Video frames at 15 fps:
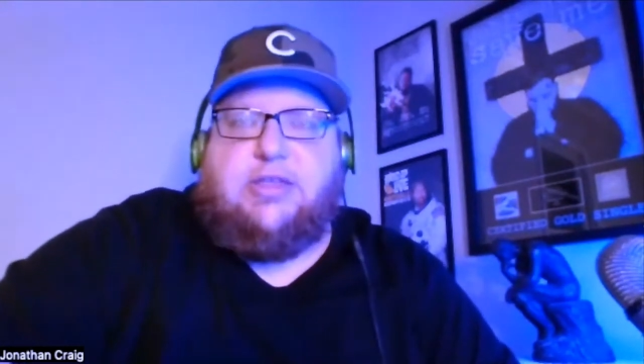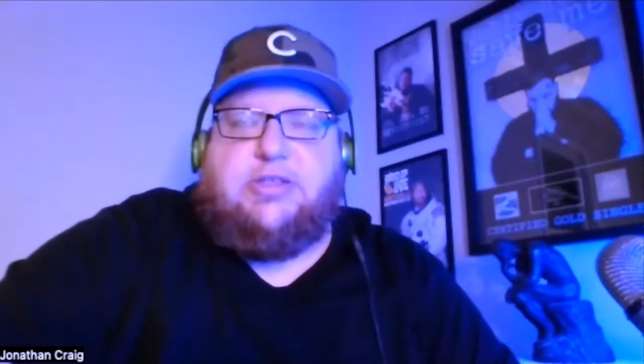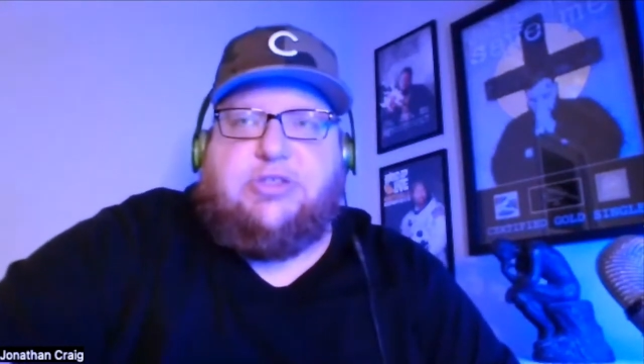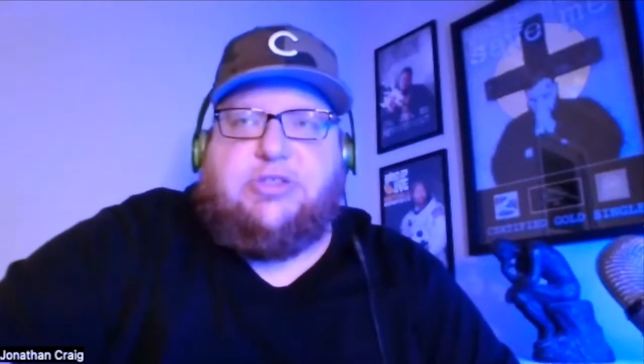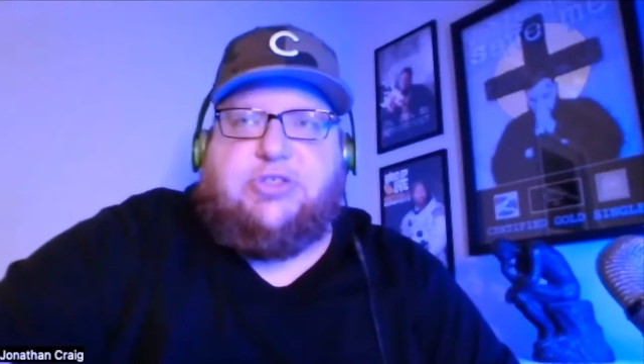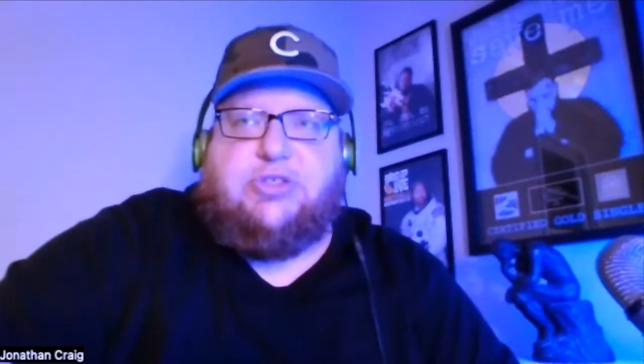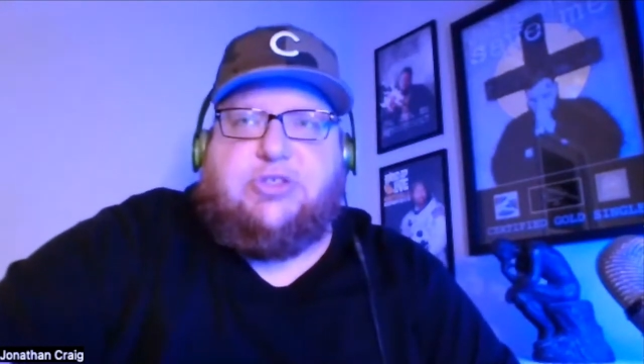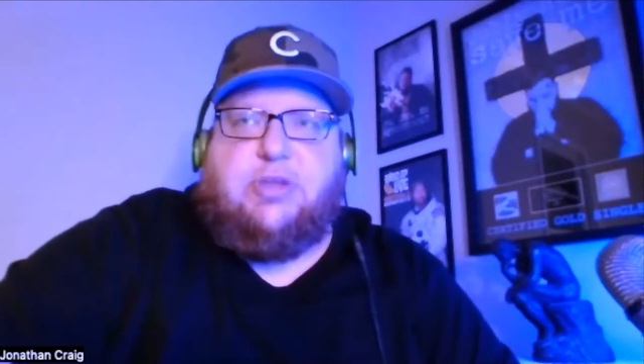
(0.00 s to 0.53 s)

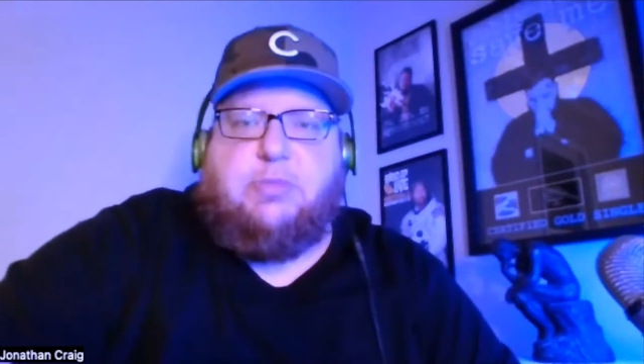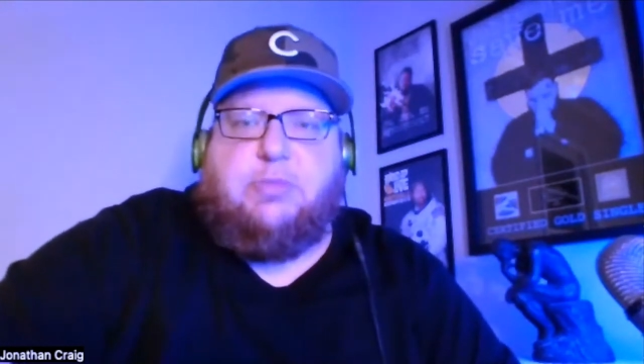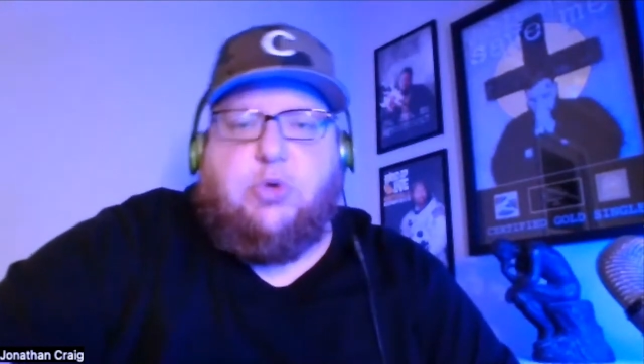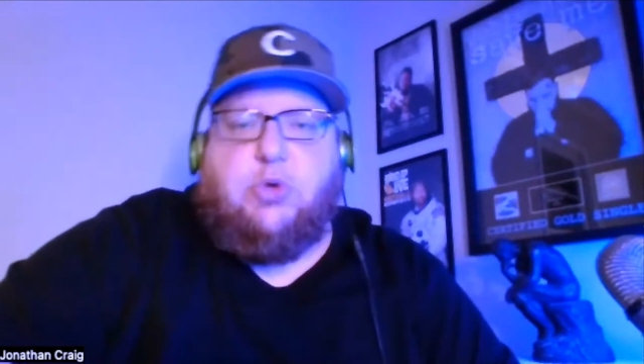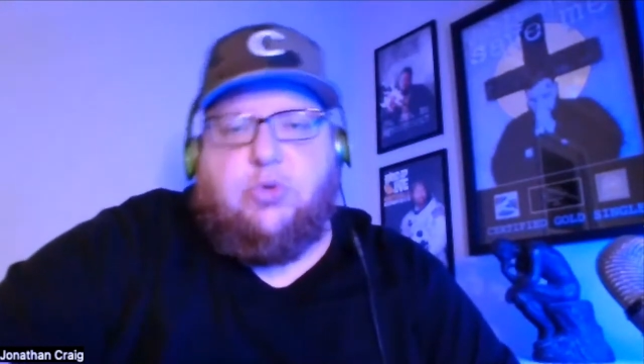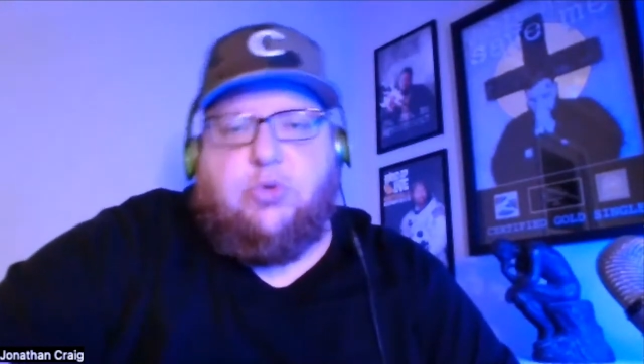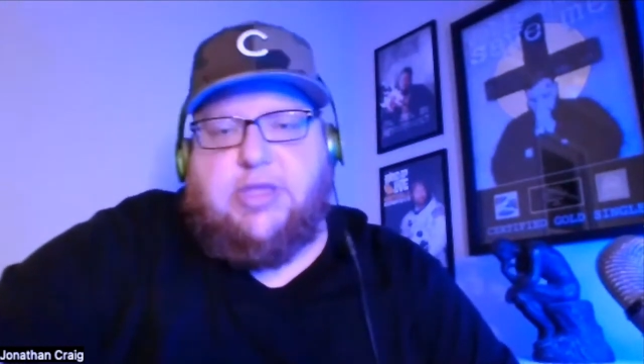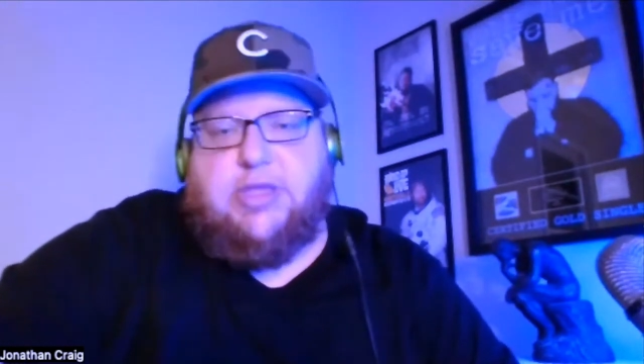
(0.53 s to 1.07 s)
It's a
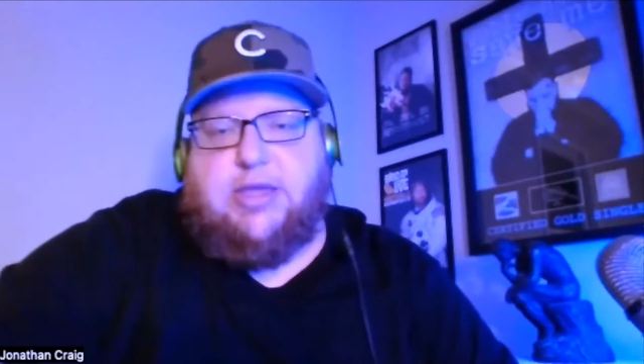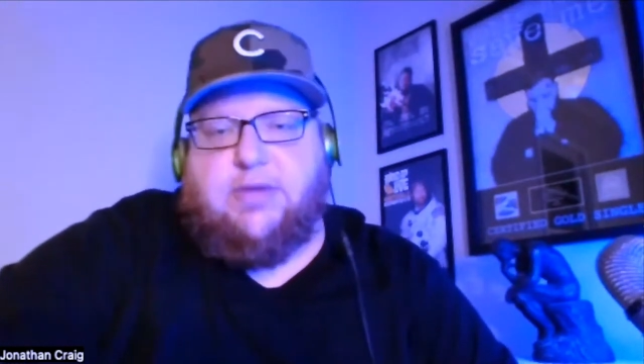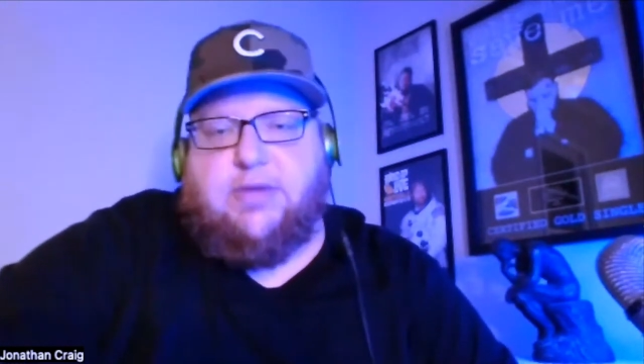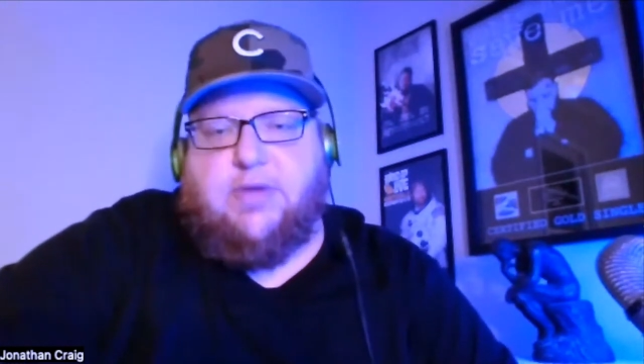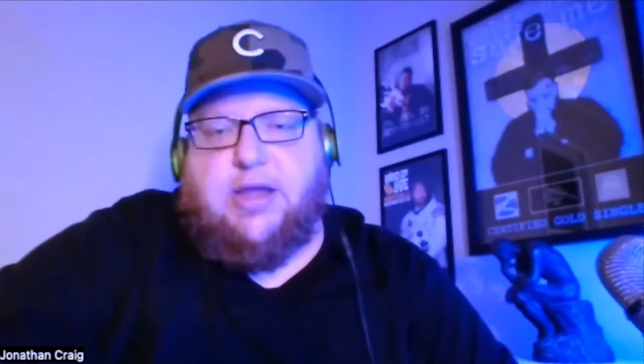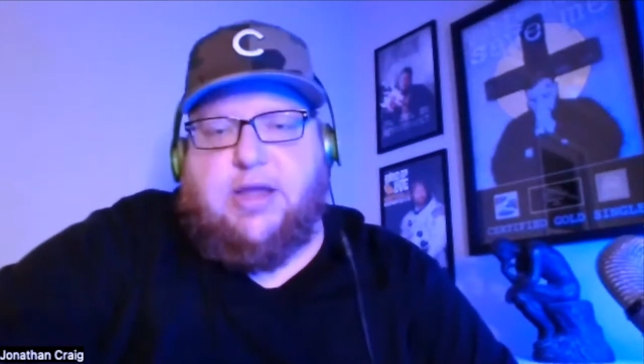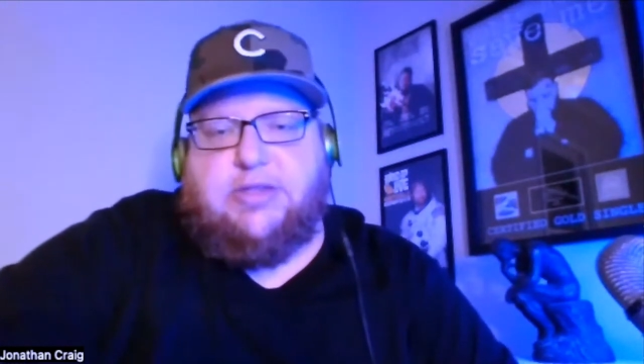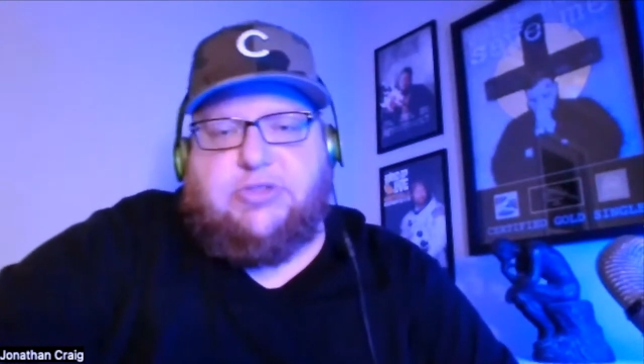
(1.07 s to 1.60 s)
mood thing,
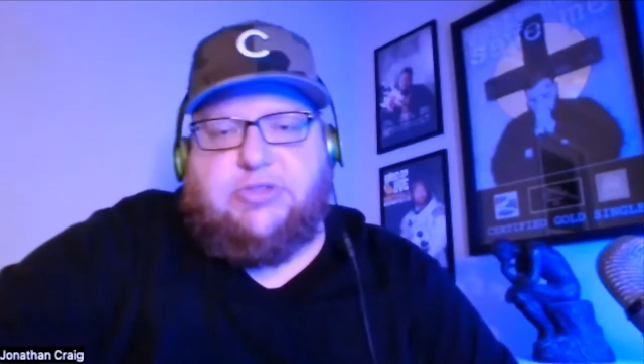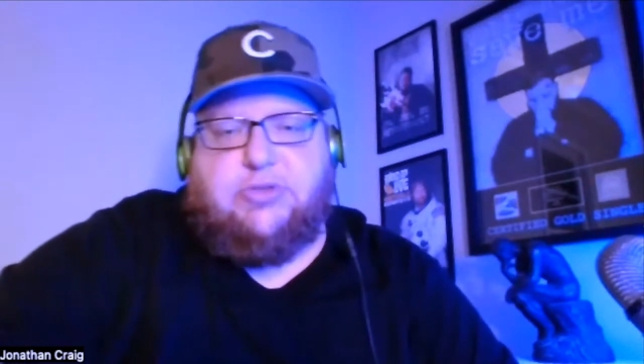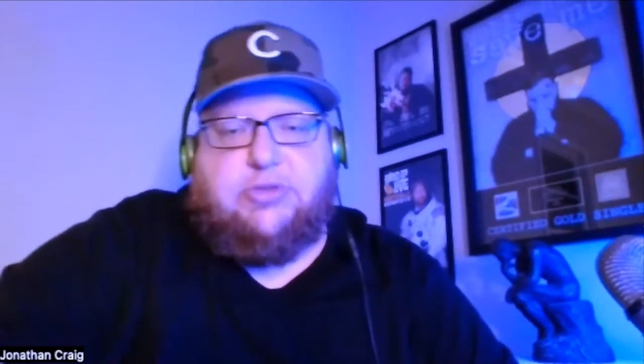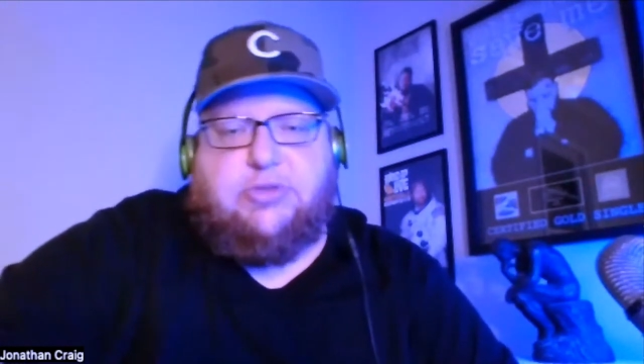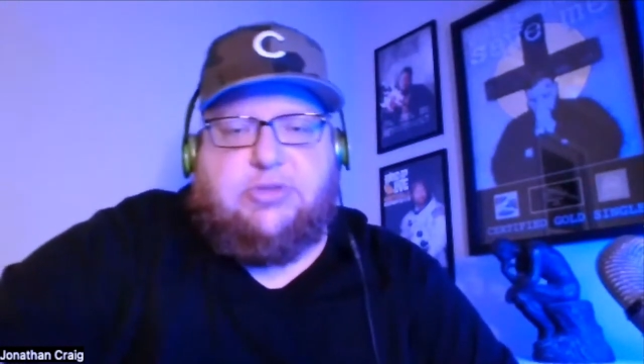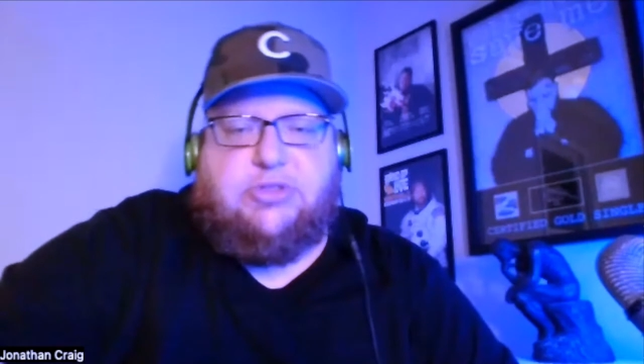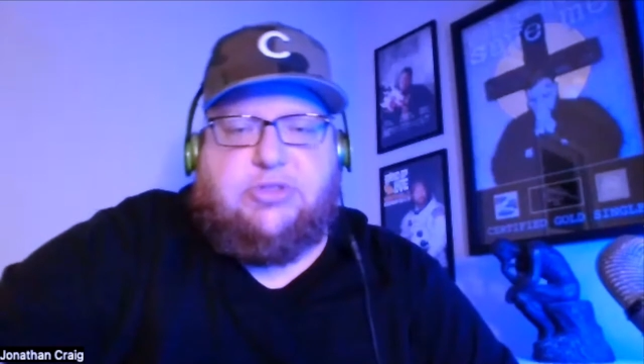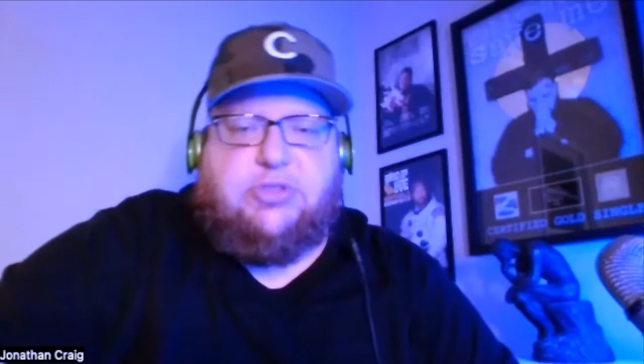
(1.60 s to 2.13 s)
right? So
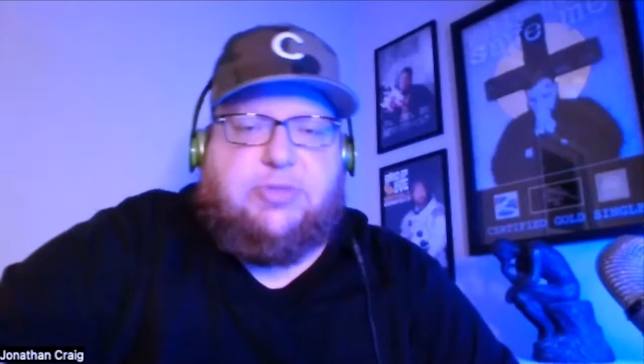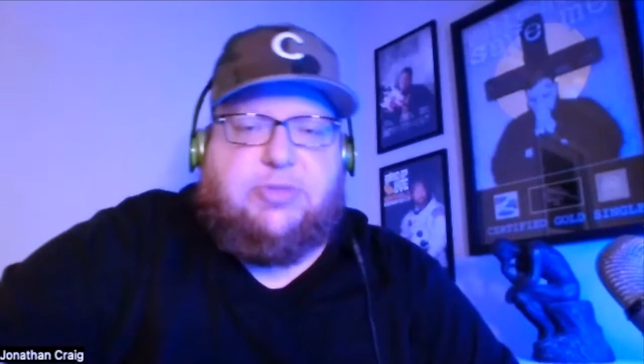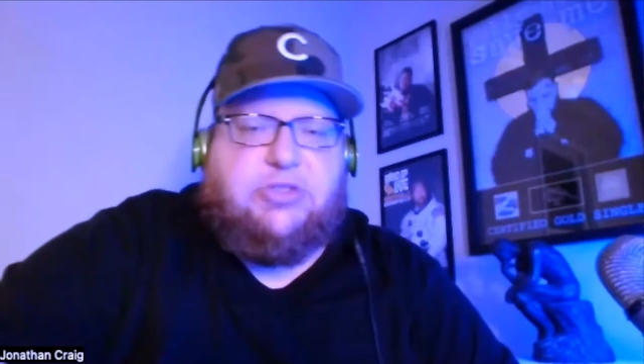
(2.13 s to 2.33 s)
it just depends